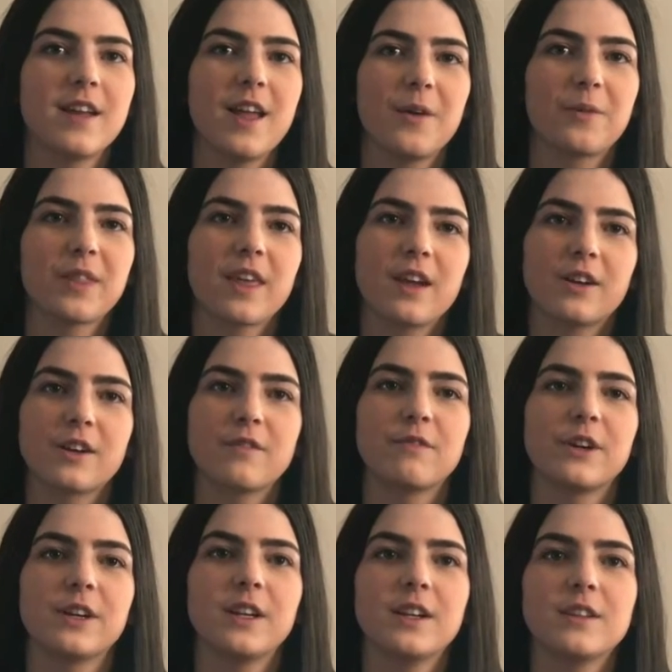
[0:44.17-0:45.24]
where they are
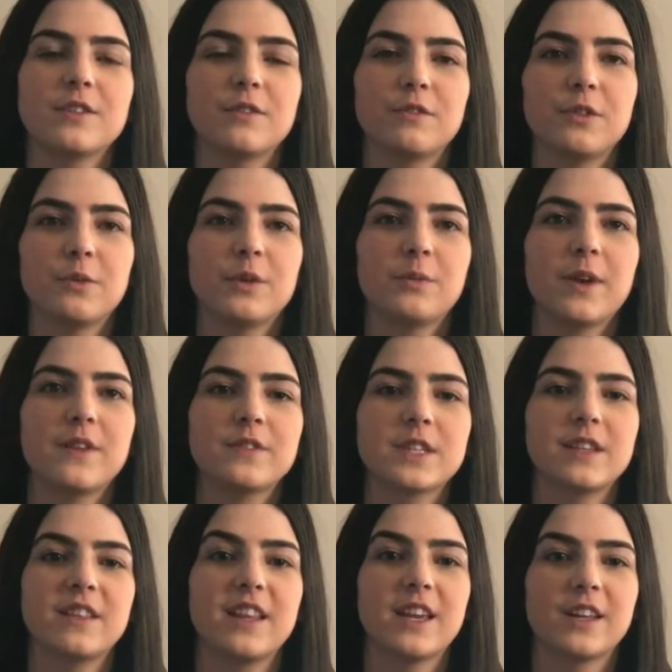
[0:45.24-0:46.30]
converted into fluid waves
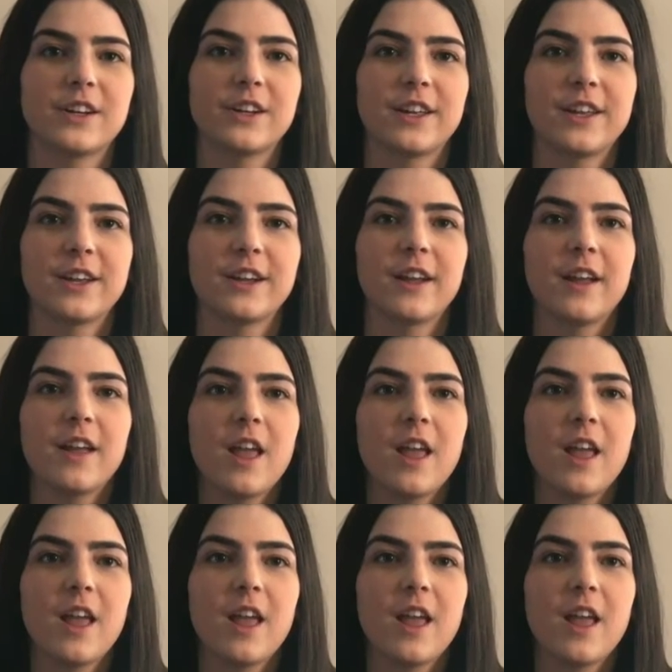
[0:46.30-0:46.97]
in the inner ear.